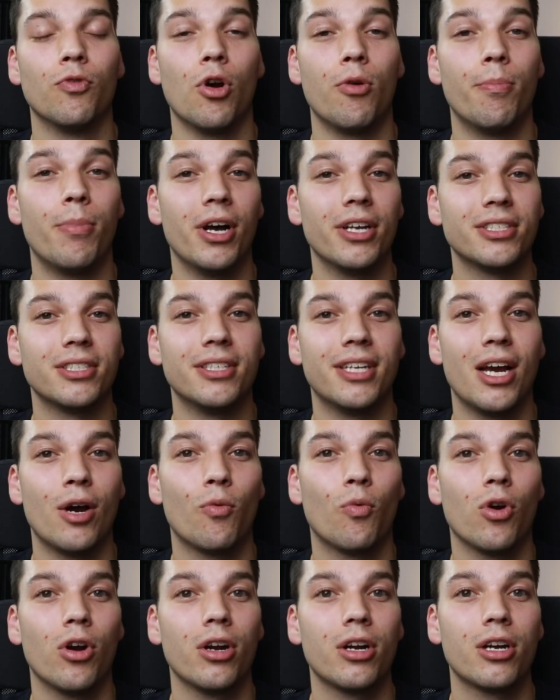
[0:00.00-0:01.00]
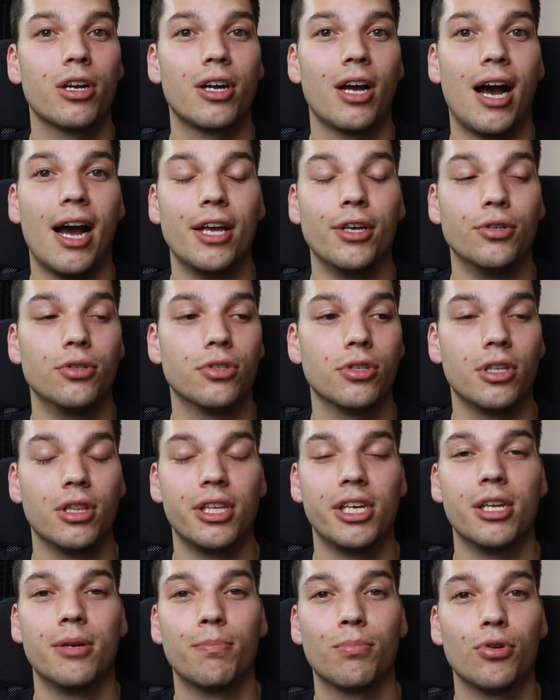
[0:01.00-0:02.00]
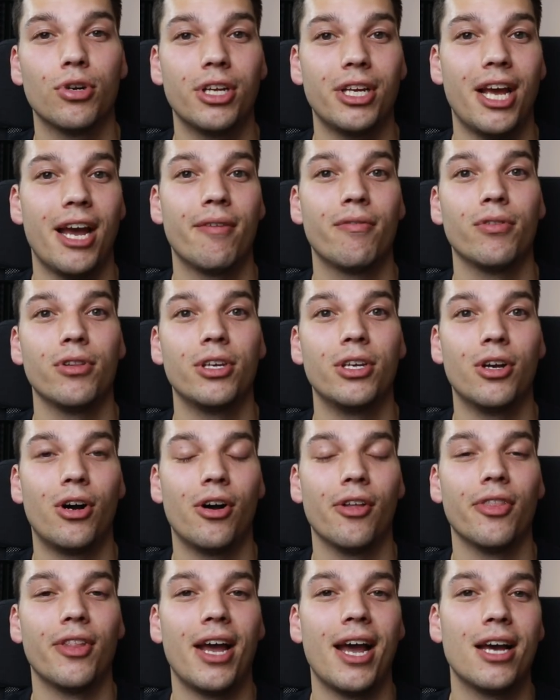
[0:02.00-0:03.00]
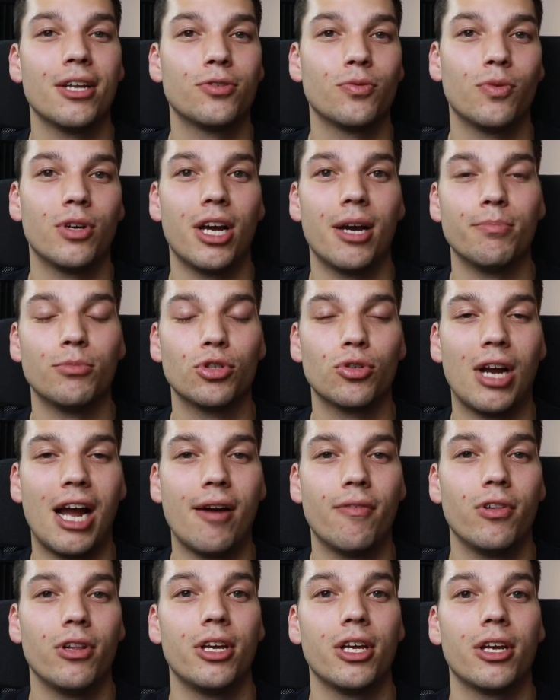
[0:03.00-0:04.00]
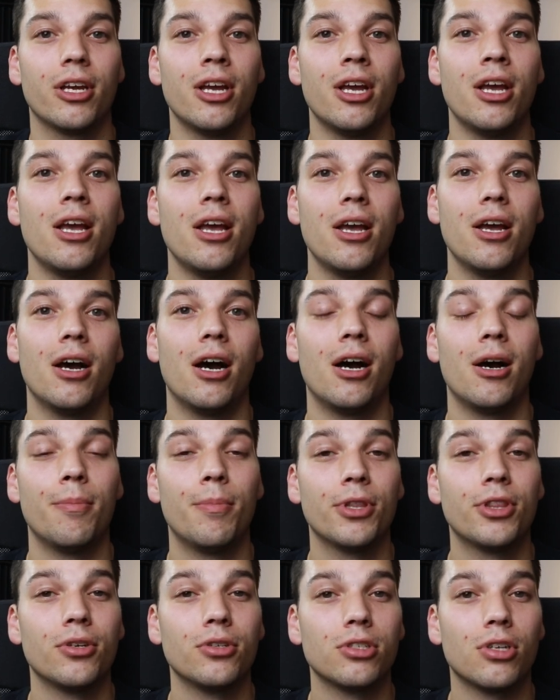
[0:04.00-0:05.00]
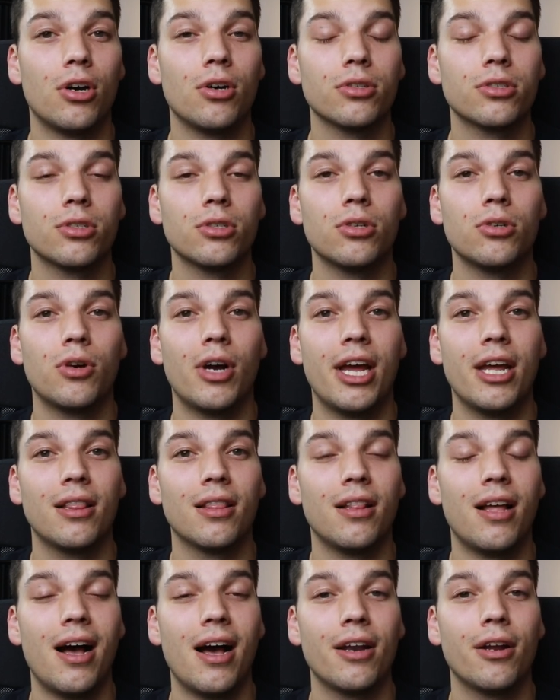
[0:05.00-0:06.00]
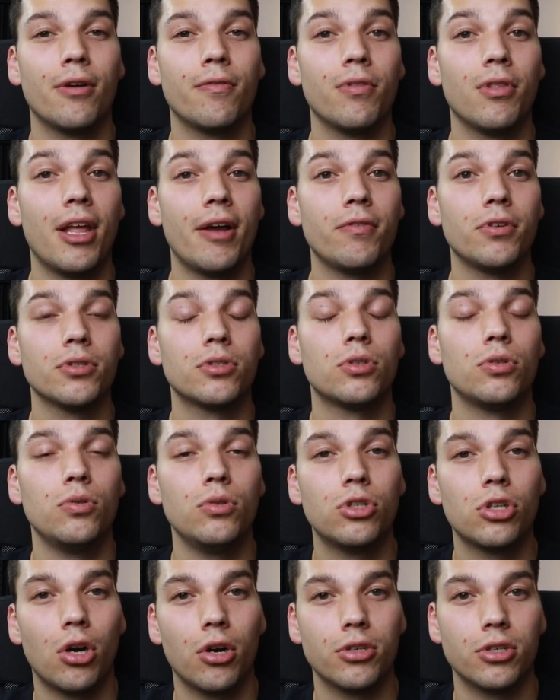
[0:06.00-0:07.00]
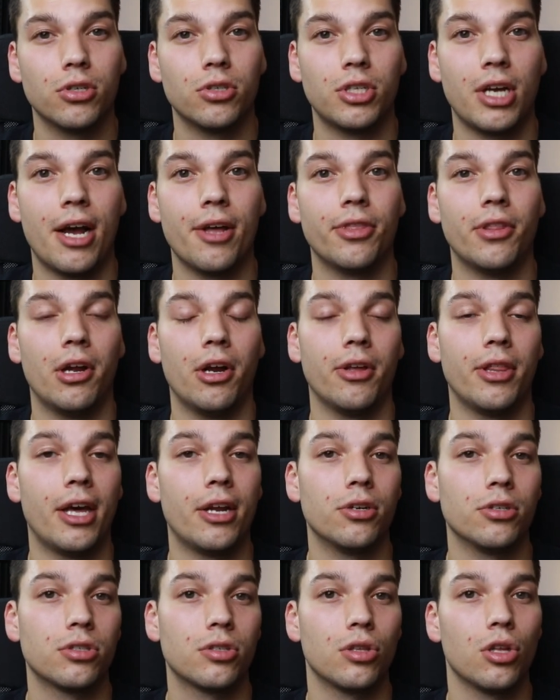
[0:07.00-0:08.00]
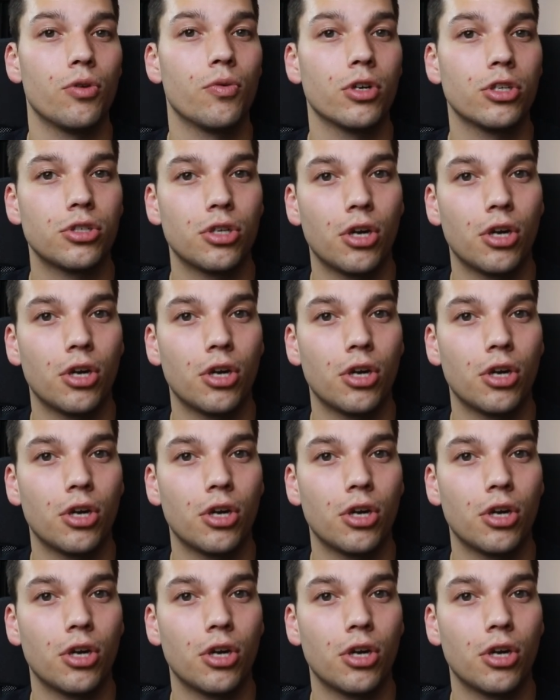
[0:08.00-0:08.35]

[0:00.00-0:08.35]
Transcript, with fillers: robust network. I usually lean pretty heavily on that when I'm traveling. Uh, but there's also a lot of level 2 chargers out there that are slower